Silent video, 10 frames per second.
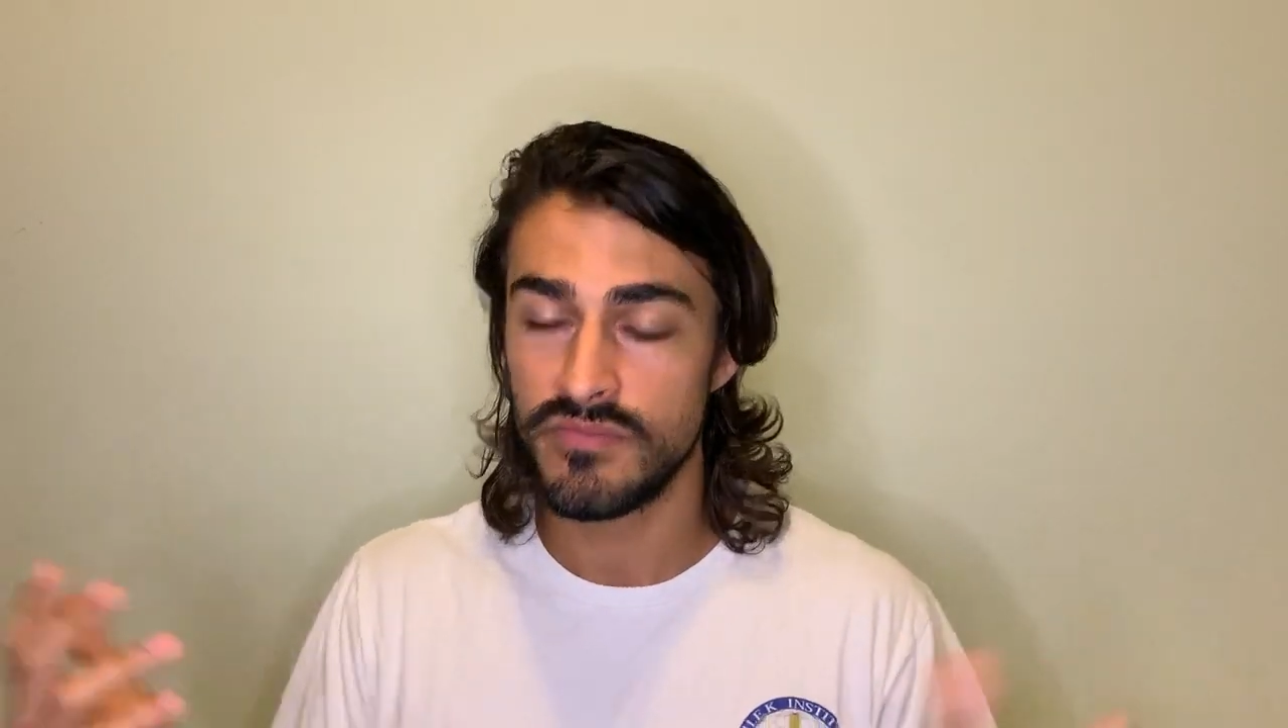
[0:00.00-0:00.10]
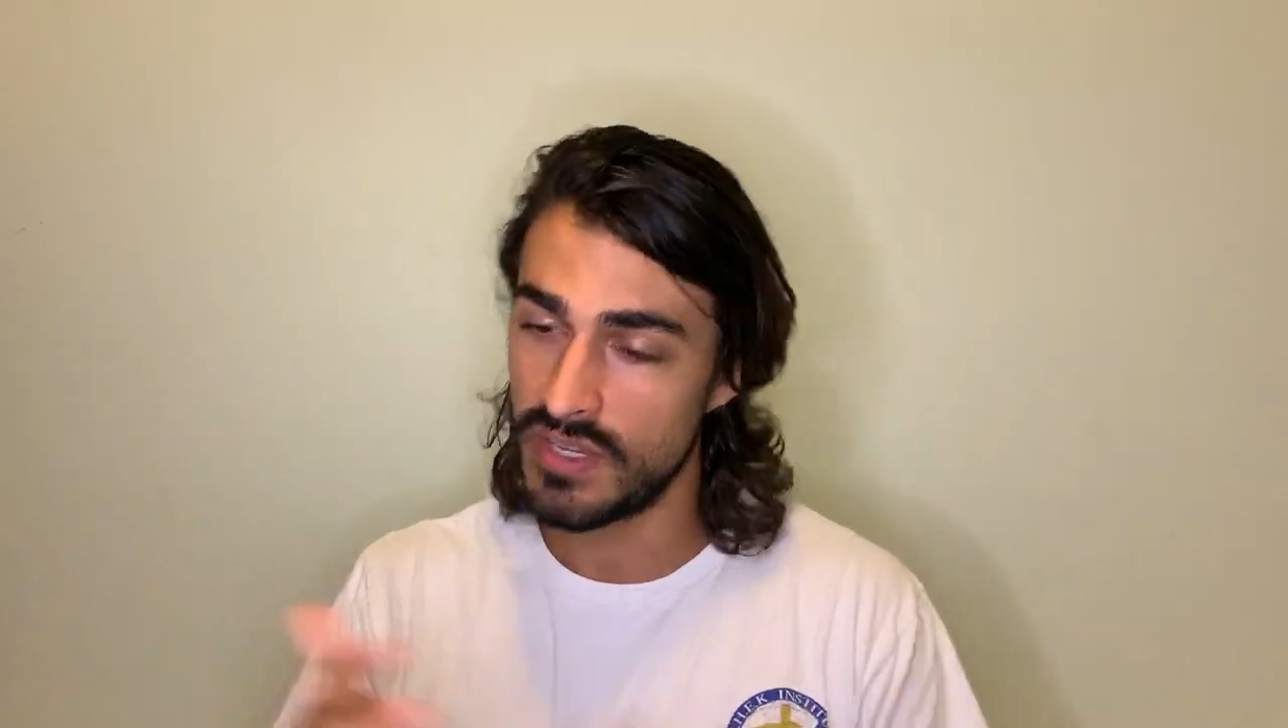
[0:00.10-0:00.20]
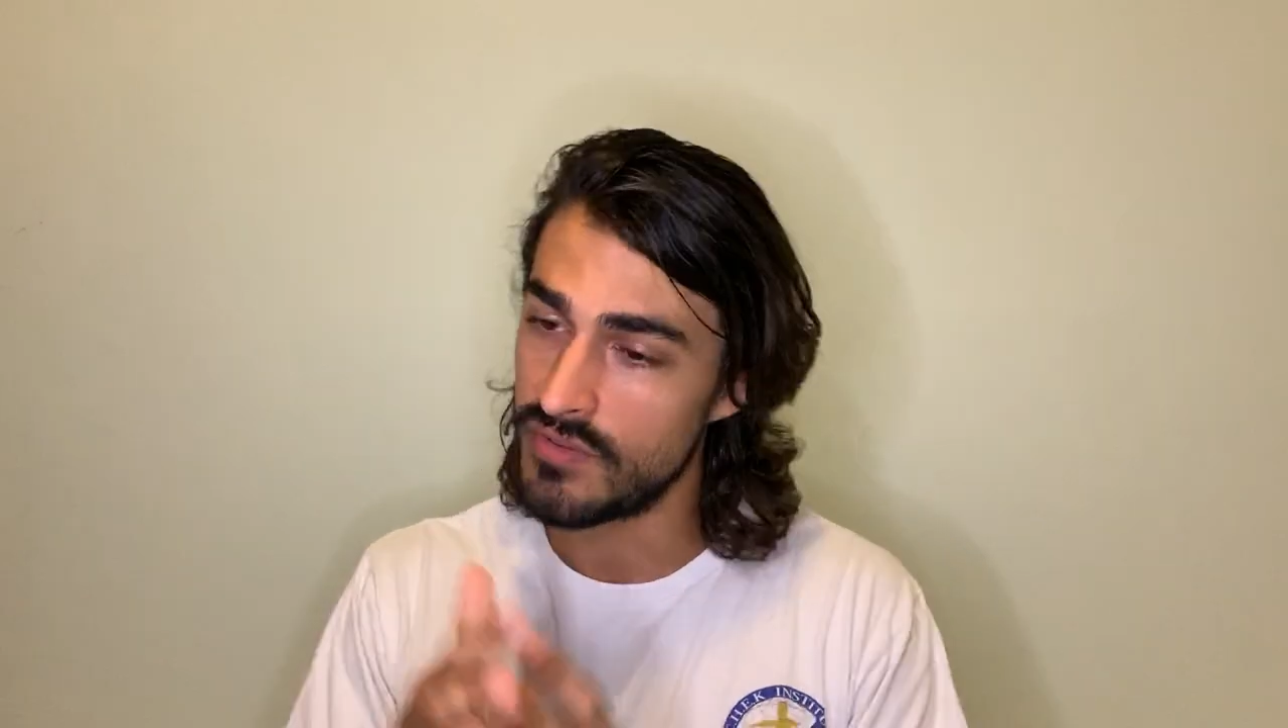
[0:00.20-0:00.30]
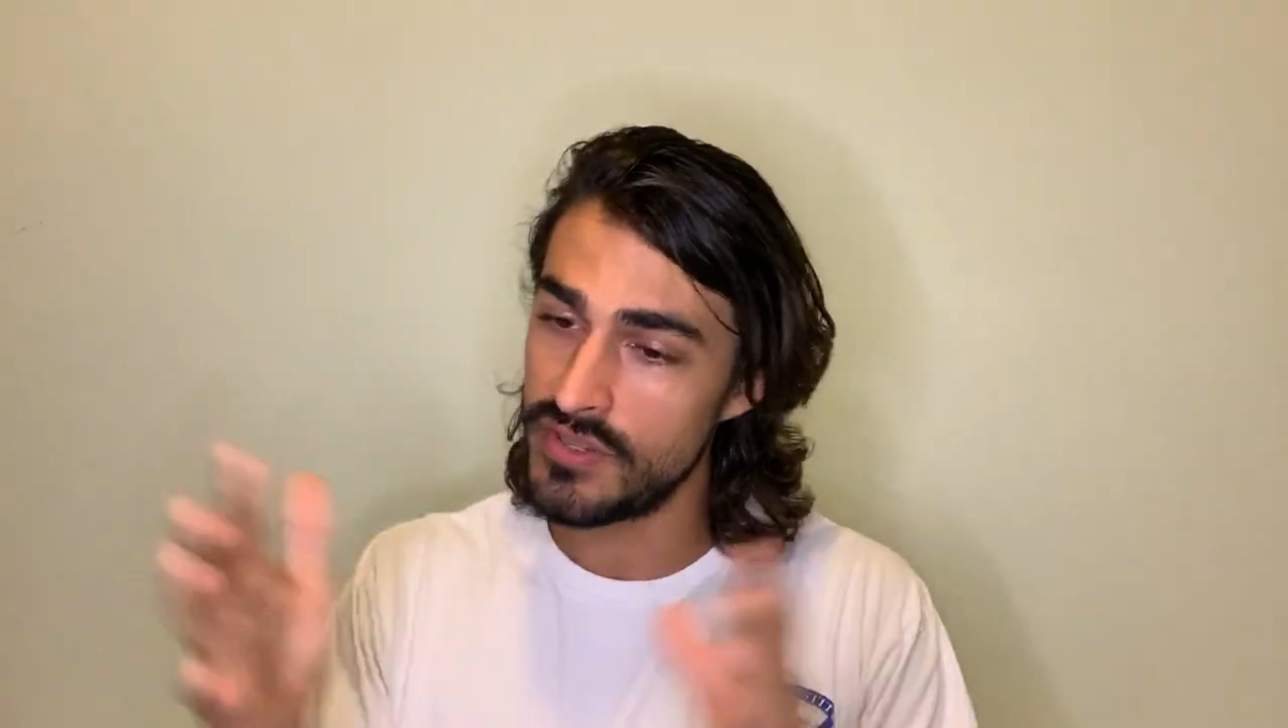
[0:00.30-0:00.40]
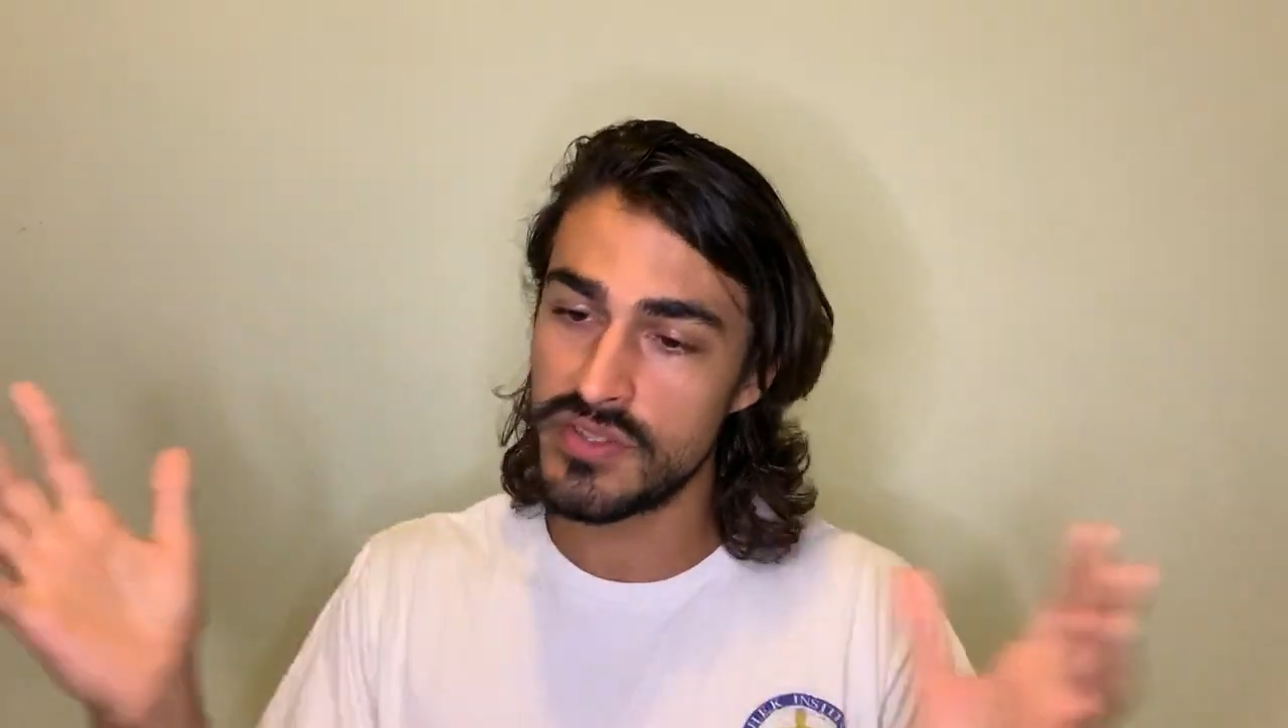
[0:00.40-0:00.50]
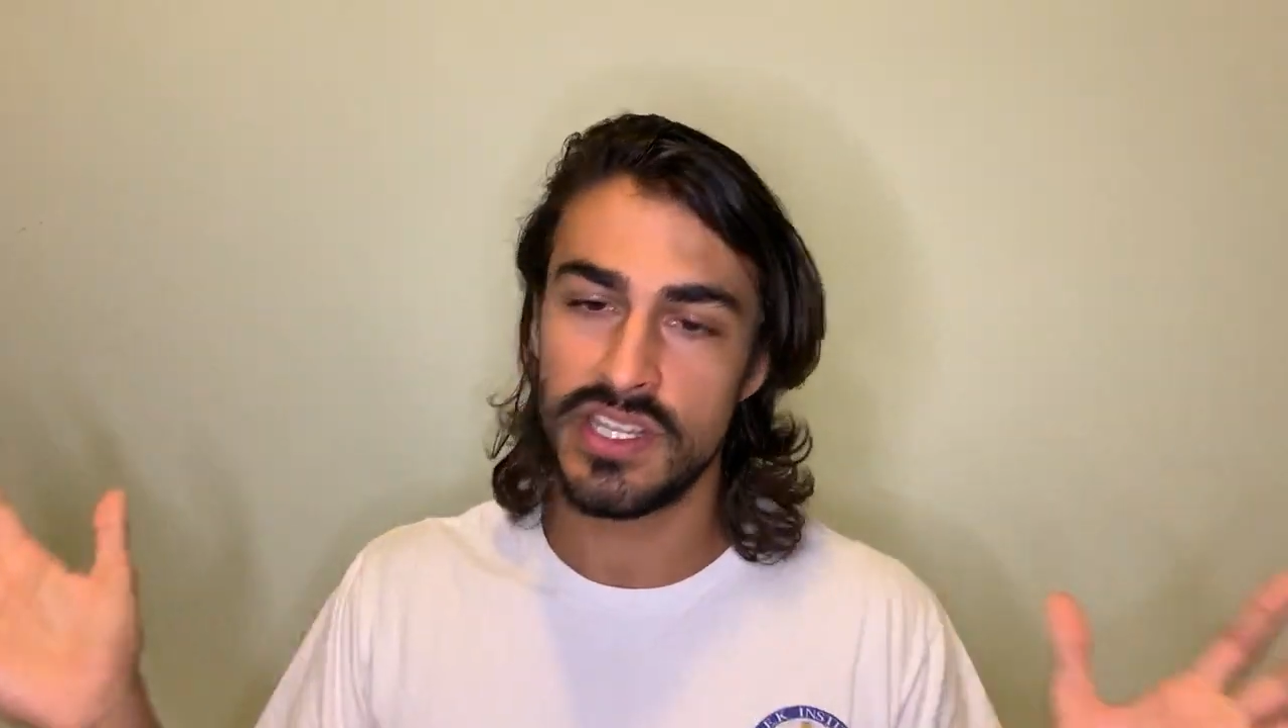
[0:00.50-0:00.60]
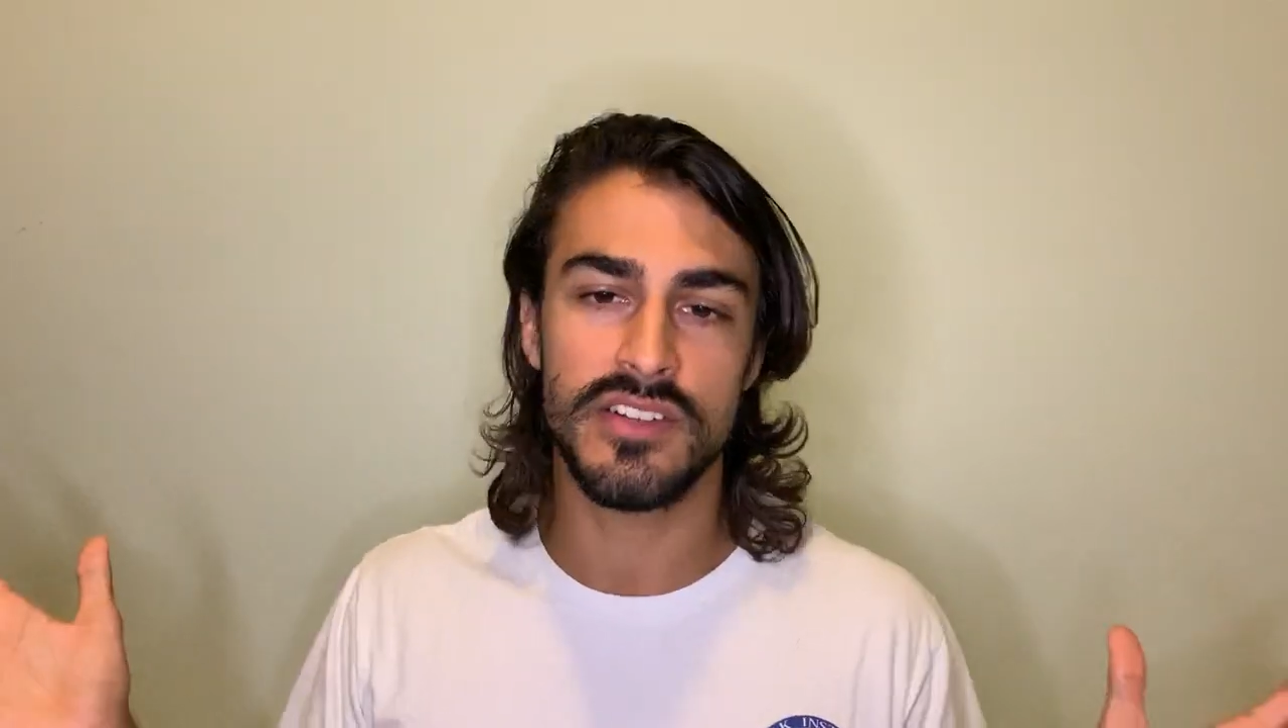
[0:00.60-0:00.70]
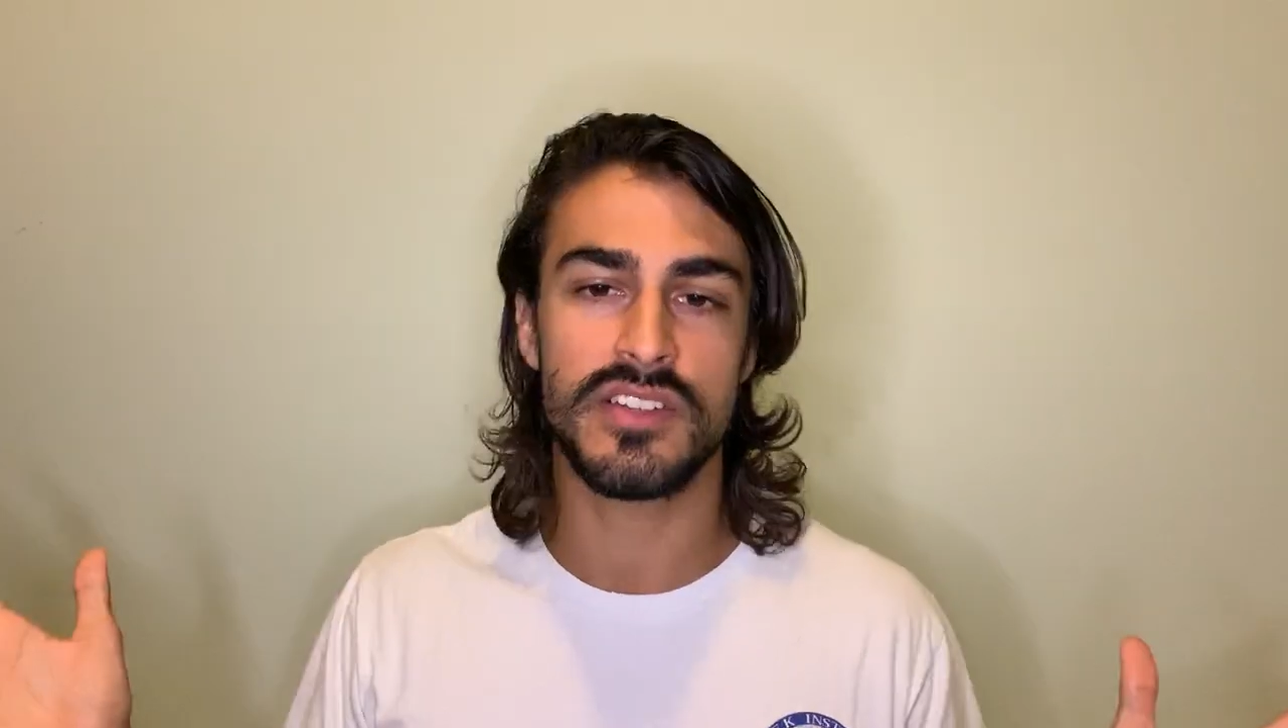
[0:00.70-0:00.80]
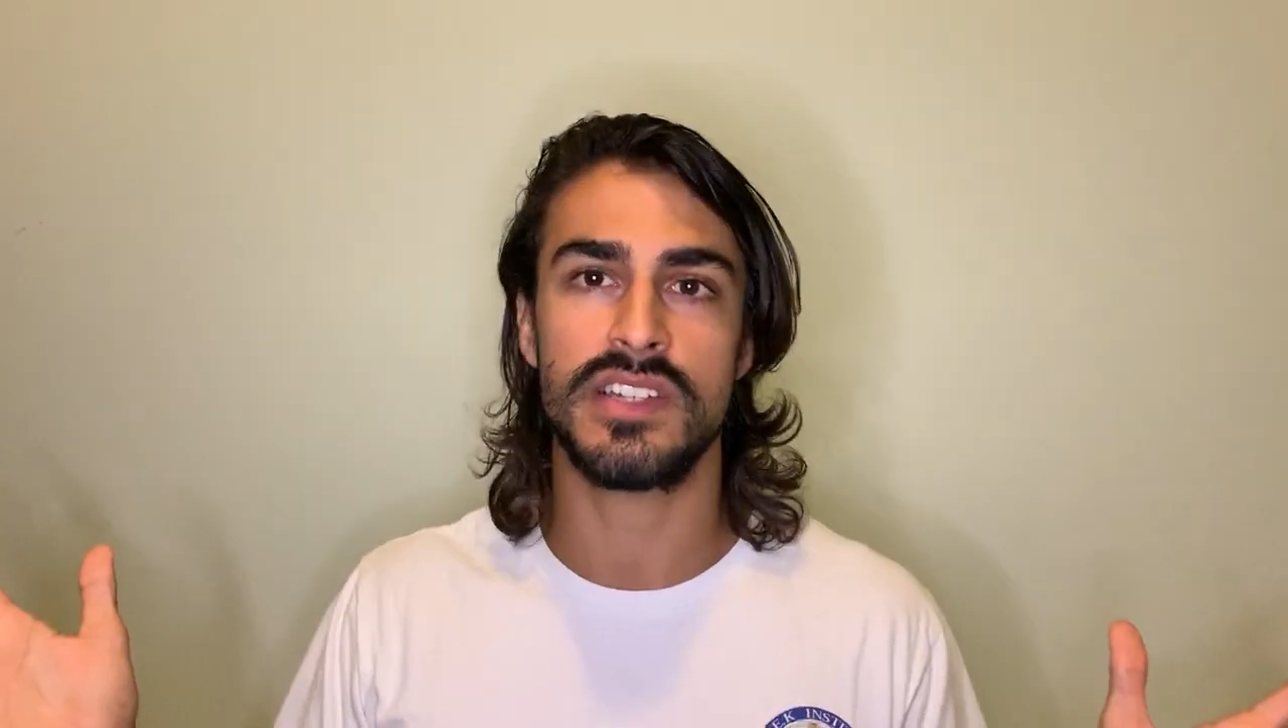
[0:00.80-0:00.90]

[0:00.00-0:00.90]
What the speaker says: they run those 100